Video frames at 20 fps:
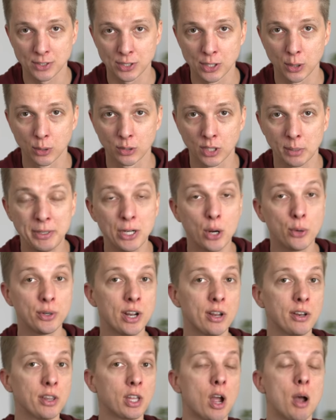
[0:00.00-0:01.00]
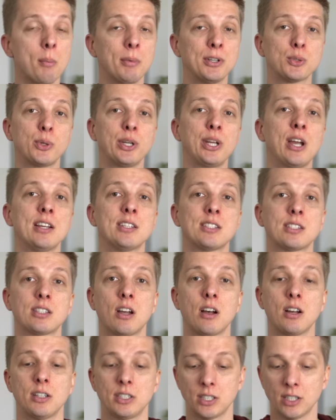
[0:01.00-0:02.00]
So let me know down in the comments what you guys
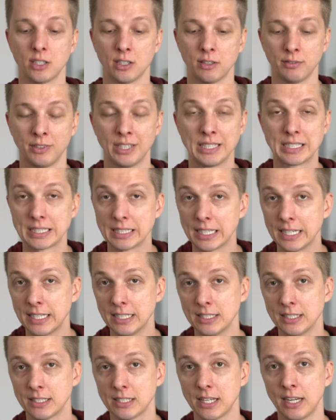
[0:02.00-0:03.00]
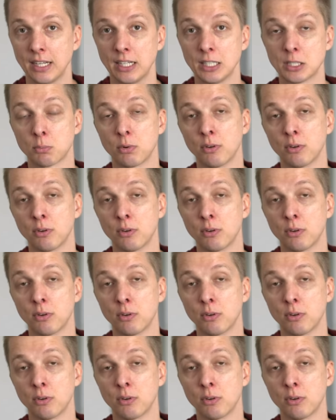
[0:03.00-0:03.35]
thought of this lens and its